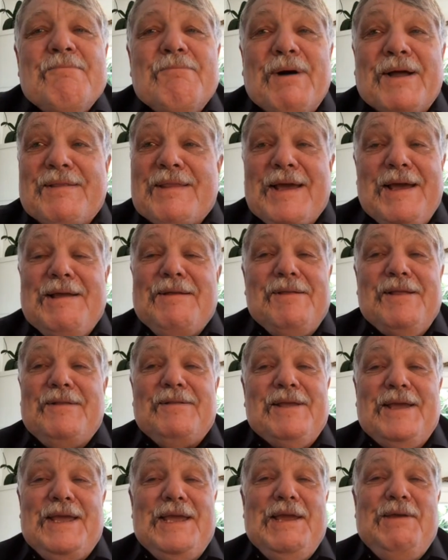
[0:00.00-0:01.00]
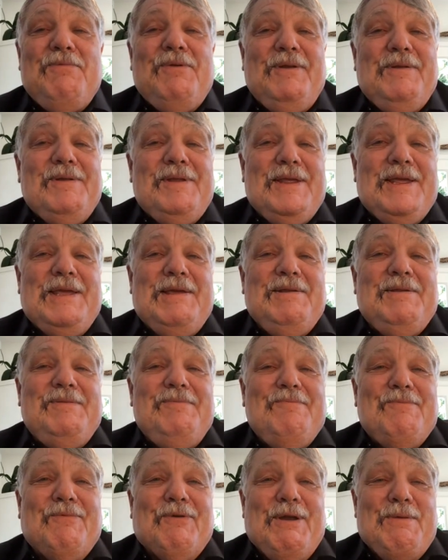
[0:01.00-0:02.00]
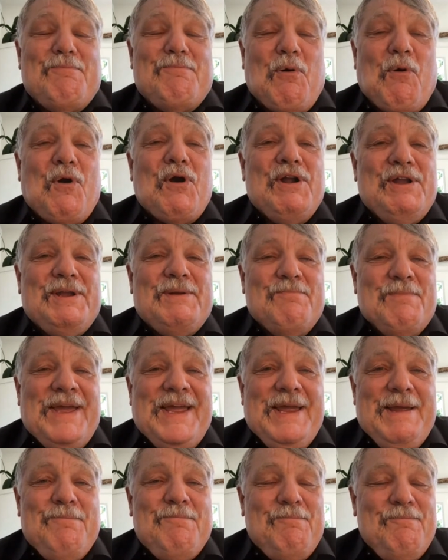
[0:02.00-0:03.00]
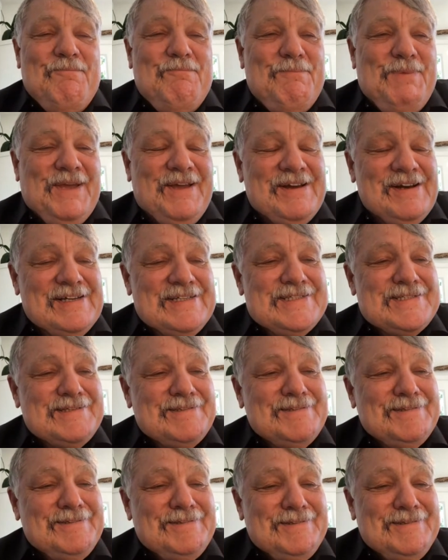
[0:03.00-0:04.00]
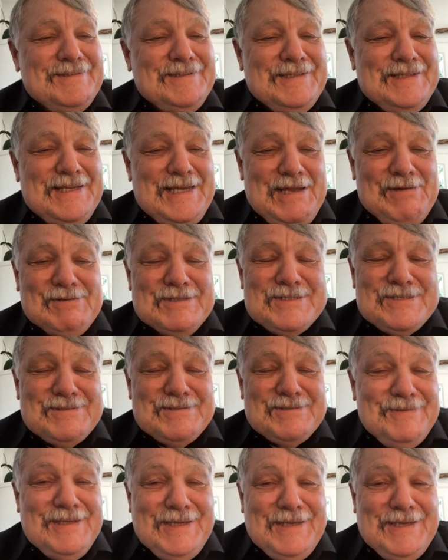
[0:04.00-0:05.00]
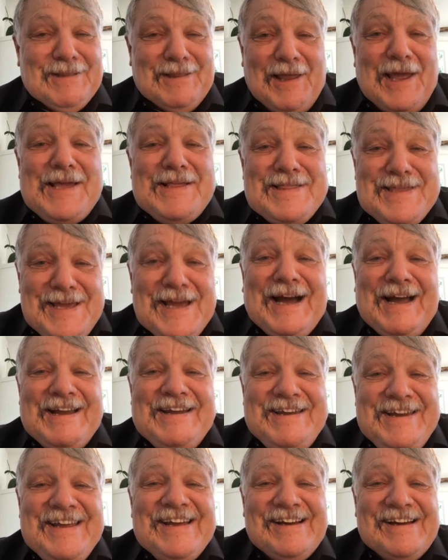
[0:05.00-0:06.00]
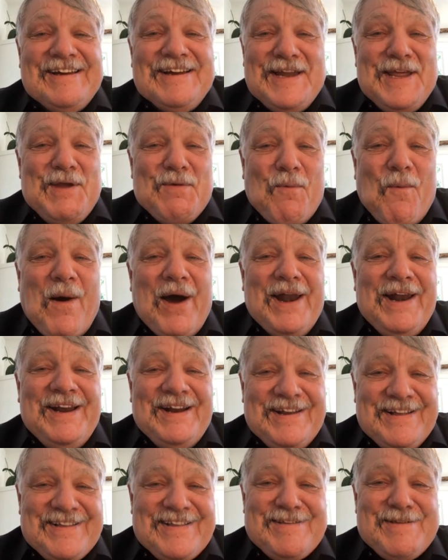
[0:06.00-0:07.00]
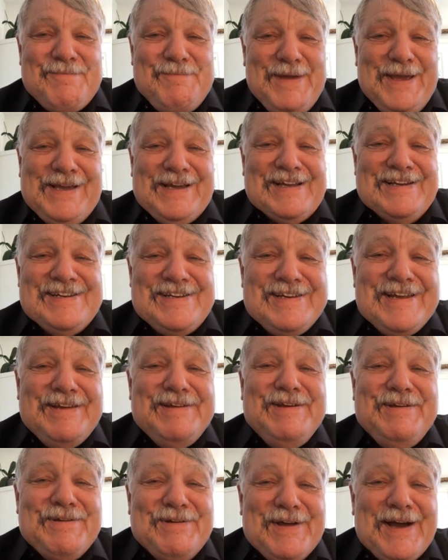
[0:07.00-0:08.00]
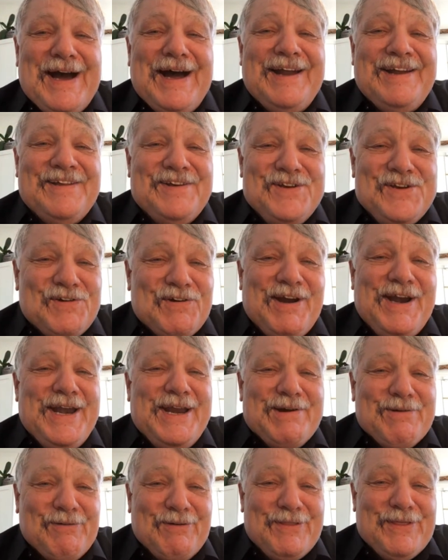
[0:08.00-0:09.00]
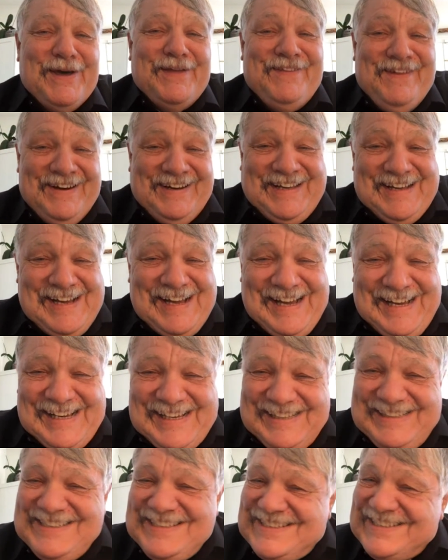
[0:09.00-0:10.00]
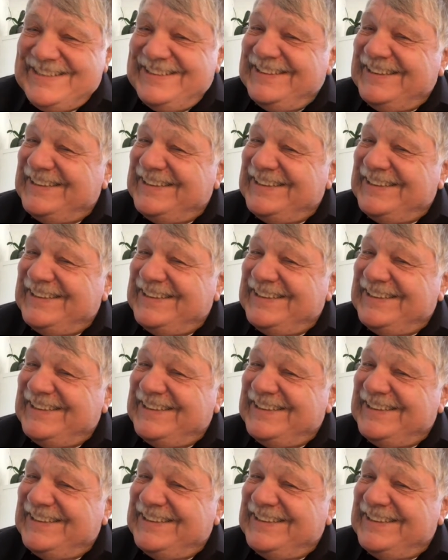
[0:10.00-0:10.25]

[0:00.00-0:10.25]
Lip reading: but he reported me because he liked the idea and he wanted it to be continued on in training with other guys.